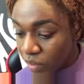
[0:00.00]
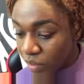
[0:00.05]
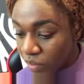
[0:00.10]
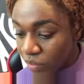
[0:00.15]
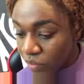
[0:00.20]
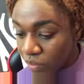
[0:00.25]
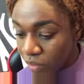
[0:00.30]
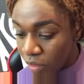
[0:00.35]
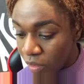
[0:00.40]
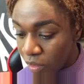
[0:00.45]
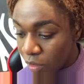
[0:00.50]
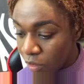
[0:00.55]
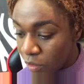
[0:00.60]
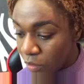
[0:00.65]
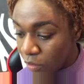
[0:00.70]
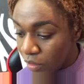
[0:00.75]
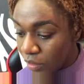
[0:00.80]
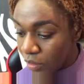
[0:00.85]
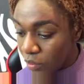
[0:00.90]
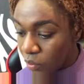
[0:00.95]

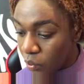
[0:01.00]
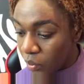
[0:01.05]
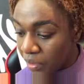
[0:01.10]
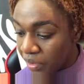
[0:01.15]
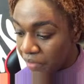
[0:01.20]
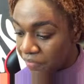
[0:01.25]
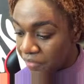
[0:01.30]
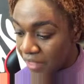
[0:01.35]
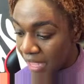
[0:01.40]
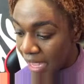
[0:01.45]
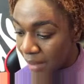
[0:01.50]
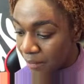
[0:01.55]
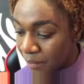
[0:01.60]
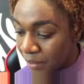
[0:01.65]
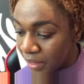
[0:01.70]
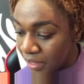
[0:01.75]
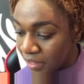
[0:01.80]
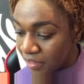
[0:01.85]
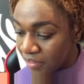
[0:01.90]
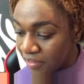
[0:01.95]
So, with that
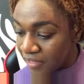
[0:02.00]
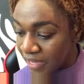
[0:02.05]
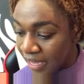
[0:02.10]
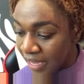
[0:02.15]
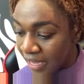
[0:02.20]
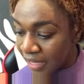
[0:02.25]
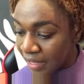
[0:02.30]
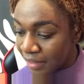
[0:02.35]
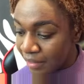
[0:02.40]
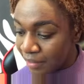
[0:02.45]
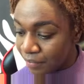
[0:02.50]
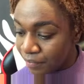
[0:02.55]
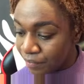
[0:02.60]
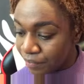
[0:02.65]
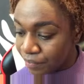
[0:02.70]
being said,